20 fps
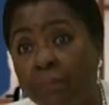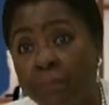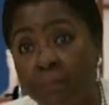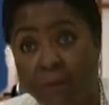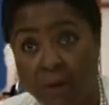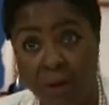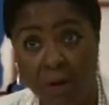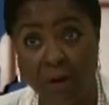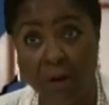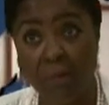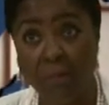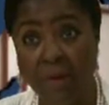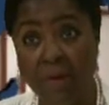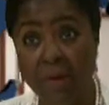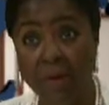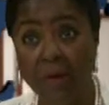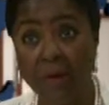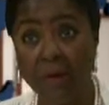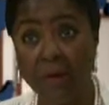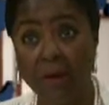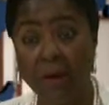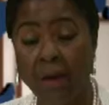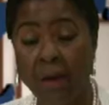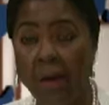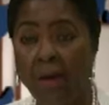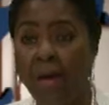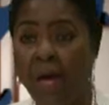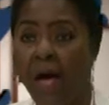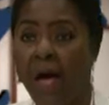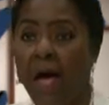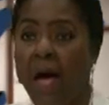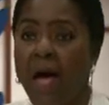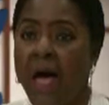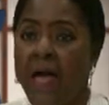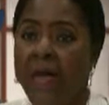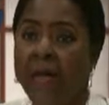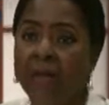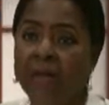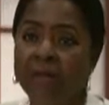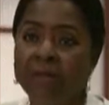Hear me?
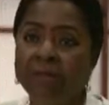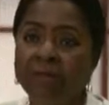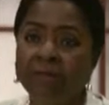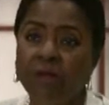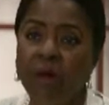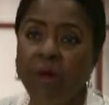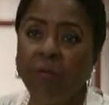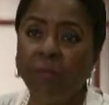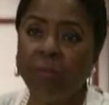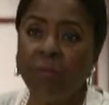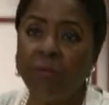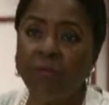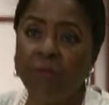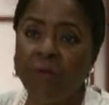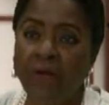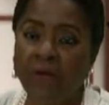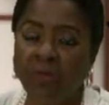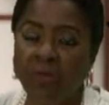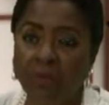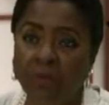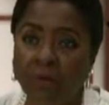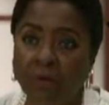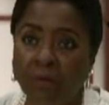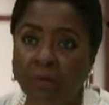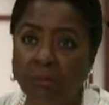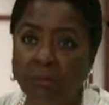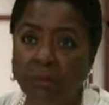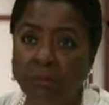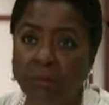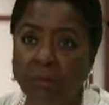I consult professionals.